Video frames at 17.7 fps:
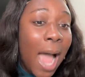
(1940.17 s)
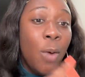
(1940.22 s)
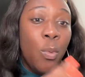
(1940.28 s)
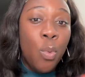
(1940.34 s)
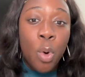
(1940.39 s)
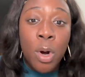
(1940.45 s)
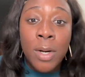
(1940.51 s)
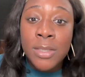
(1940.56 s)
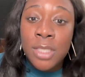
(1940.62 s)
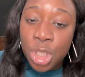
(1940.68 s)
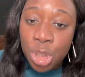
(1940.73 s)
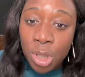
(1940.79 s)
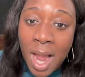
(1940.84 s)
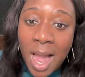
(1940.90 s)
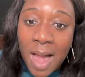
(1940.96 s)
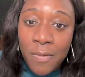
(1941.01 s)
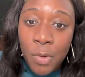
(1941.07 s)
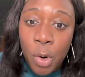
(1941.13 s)
I want to
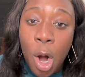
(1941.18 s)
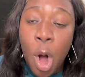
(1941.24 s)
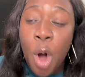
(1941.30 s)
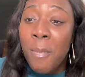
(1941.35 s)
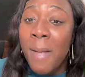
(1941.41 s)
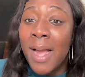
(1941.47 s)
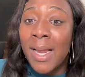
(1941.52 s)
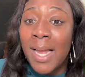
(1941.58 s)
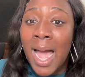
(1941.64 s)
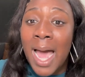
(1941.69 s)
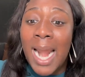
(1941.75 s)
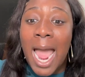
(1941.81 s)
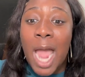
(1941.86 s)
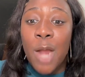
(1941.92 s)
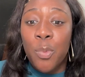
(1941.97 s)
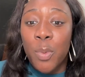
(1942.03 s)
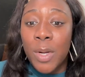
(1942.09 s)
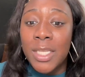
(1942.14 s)
travel. Oh my God,
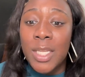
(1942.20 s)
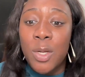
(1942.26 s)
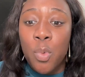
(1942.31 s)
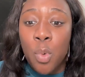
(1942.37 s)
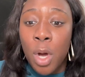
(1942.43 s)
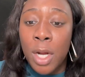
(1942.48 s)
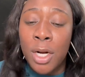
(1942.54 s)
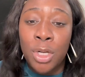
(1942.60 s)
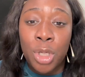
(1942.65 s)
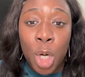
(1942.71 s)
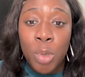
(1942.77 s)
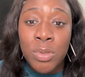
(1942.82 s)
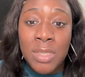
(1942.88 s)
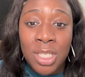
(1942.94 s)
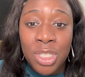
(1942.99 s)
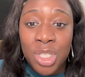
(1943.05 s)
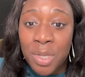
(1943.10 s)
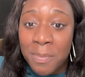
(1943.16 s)
I really want to
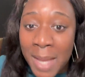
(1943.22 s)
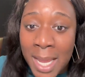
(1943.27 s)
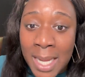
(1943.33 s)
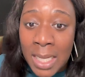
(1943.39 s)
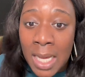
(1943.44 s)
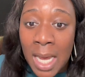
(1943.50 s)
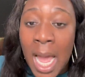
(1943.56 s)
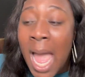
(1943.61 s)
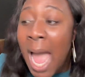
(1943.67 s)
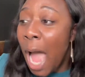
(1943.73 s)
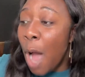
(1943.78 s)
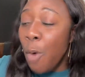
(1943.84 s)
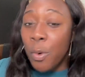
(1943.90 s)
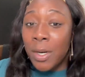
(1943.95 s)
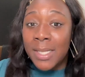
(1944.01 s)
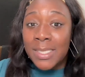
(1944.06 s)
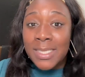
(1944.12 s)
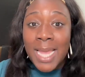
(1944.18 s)
go to Jamaica.
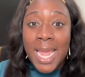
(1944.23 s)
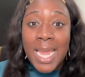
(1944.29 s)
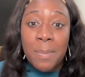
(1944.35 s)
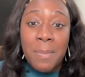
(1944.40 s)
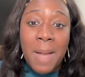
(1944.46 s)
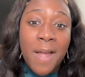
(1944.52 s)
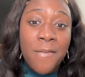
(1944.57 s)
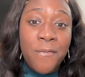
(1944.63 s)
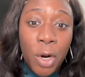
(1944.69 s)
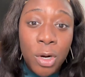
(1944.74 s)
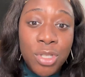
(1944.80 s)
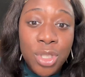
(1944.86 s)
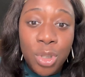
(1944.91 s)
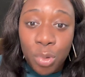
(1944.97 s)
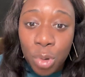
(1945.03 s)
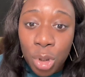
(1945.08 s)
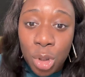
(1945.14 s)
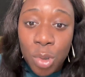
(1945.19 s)
I want to take my
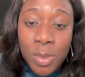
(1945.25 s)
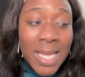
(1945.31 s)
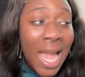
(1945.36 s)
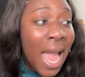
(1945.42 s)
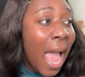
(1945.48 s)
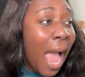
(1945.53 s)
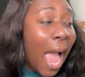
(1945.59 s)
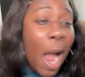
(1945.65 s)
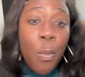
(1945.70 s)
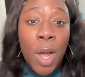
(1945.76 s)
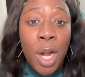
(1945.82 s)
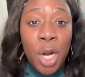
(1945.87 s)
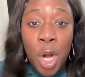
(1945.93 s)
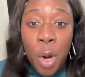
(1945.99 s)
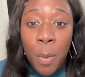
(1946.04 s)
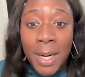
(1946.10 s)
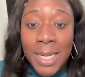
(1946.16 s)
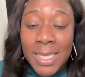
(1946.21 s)
first cruise. I want
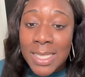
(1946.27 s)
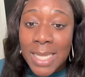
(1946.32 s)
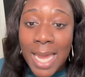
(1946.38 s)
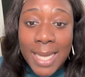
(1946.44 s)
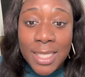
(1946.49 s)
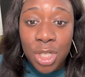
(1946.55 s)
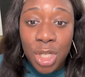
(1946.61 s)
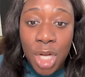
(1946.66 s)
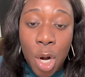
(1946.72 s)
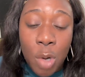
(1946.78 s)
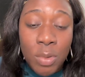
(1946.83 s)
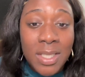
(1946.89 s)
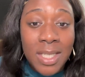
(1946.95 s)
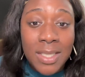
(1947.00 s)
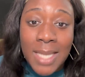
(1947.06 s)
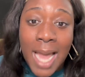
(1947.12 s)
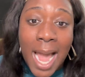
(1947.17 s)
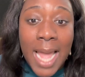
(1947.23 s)
to know what it's like to go
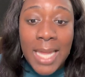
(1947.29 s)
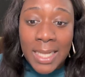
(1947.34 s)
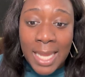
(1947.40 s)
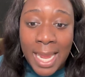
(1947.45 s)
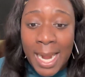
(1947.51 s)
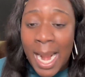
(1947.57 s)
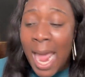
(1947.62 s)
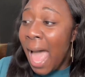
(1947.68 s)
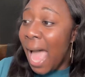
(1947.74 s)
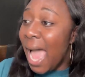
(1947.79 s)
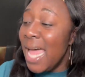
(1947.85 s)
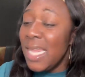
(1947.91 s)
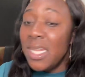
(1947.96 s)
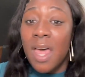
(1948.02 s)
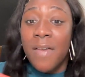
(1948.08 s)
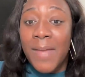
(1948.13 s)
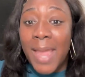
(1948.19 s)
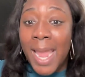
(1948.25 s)
to Thailand.
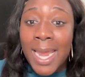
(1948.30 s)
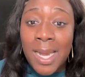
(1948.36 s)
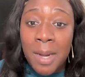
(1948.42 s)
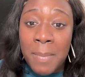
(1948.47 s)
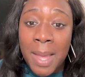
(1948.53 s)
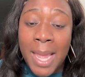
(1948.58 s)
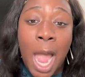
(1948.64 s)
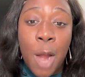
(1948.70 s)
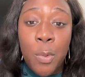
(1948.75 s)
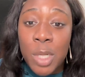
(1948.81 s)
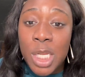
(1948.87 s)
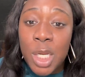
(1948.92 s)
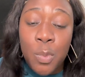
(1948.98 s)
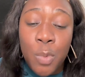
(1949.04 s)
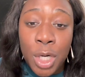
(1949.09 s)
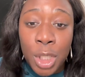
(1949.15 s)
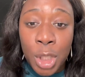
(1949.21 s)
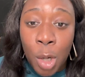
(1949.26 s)
I love anime. I
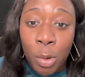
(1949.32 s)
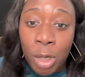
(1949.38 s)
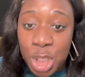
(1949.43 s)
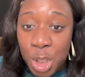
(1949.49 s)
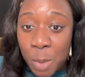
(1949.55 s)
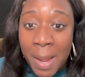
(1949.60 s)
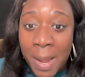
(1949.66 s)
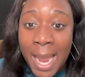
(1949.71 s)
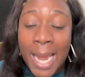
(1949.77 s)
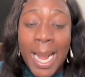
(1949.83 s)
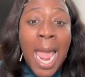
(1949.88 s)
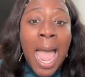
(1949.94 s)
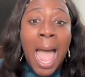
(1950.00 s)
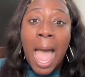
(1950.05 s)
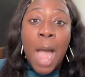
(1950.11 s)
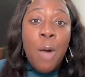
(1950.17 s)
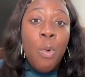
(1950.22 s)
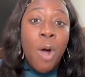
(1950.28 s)
really want to go to Japan.
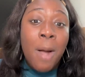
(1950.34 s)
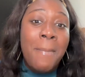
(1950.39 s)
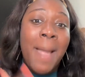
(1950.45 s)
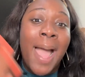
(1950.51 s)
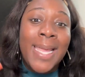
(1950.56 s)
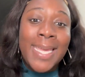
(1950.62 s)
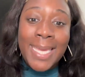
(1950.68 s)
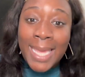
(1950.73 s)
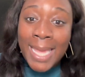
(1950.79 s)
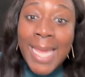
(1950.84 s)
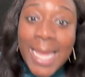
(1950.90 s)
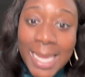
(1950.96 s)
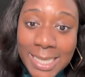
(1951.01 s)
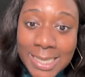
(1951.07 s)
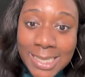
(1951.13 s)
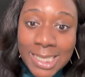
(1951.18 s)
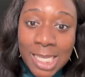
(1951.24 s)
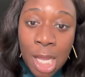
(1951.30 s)
I want my
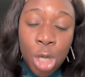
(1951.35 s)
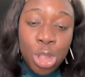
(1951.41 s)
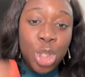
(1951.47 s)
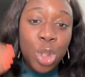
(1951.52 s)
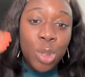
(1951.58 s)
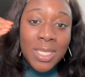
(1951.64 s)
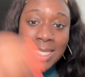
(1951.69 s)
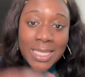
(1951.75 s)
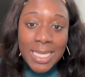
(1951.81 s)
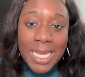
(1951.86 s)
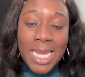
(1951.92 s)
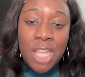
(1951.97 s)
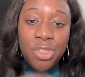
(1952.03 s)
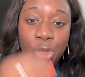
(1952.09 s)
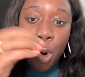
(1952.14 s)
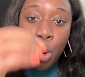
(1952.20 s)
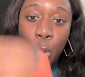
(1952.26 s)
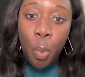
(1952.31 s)
kids to
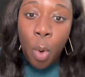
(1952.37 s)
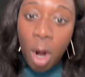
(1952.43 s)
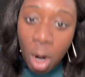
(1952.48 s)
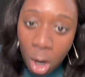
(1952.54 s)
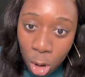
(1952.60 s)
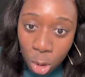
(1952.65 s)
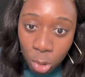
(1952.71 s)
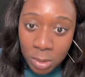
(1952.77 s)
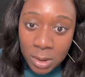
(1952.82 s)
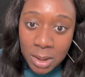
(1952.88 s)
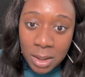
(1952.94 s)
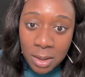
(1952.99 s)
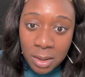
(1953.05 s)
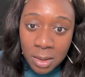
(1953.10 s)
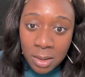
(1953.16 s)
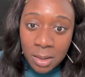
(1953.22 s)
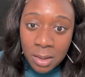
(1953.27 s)
see the world.